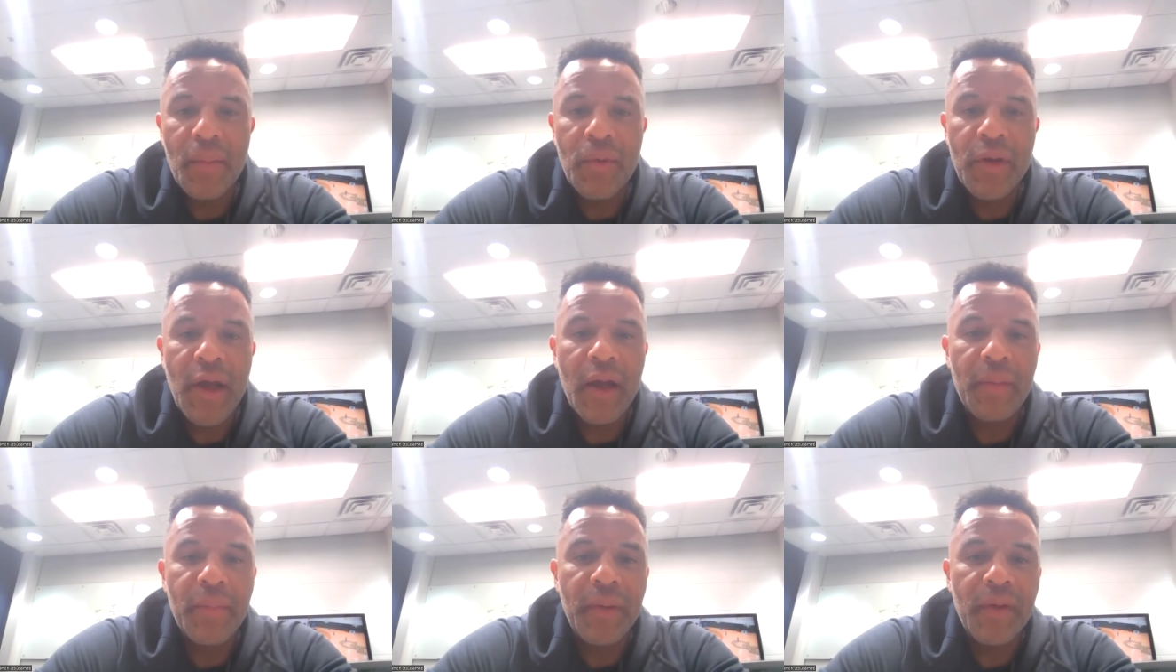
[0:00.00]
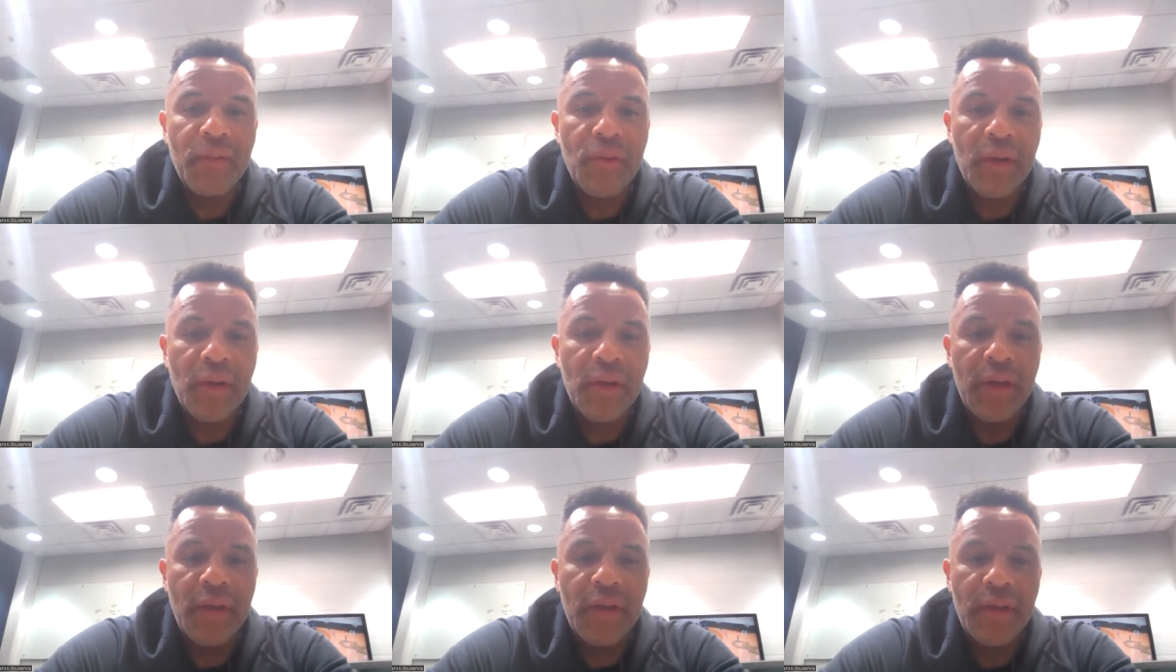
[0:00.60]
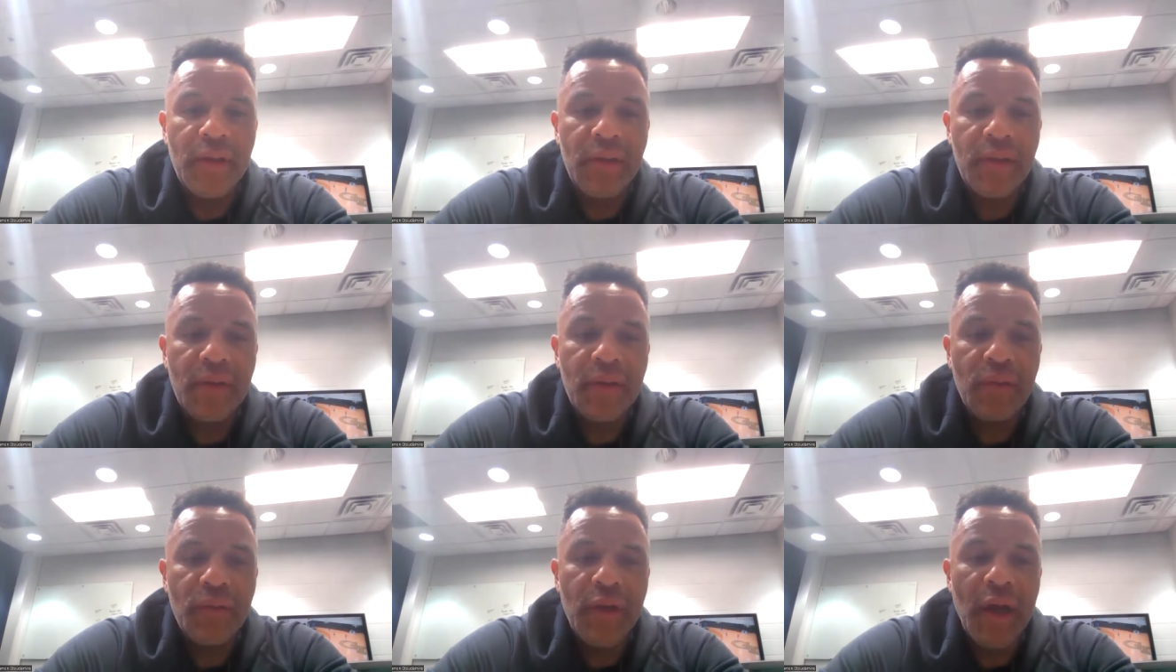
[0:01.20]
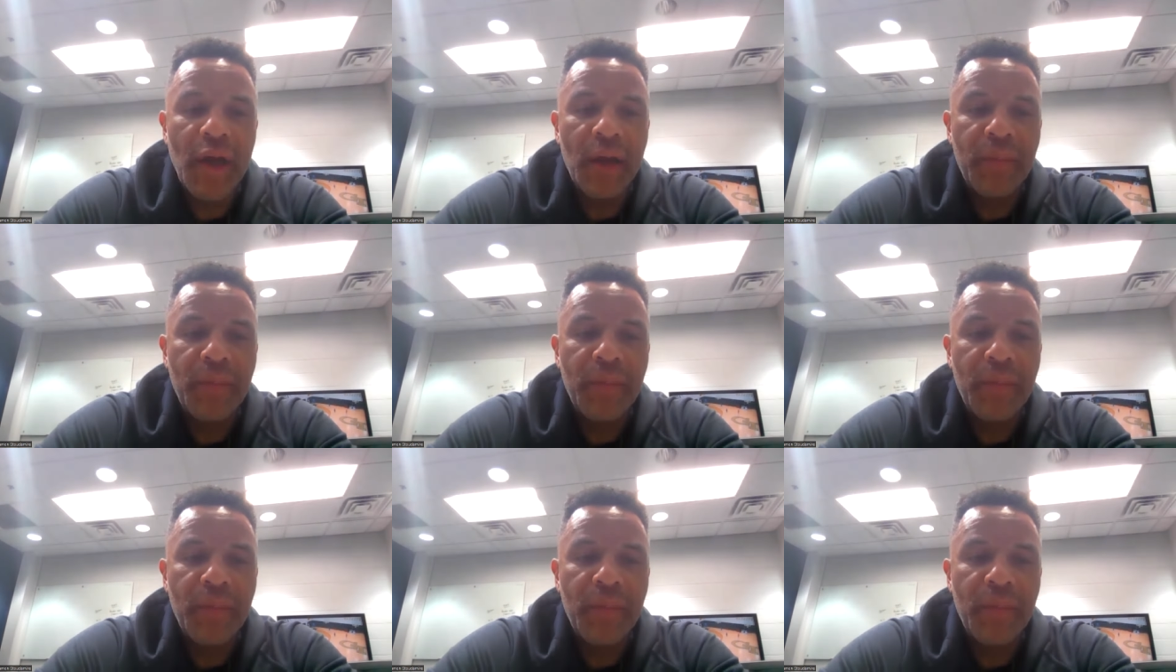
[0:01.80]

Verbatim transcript: we got to be really, we got to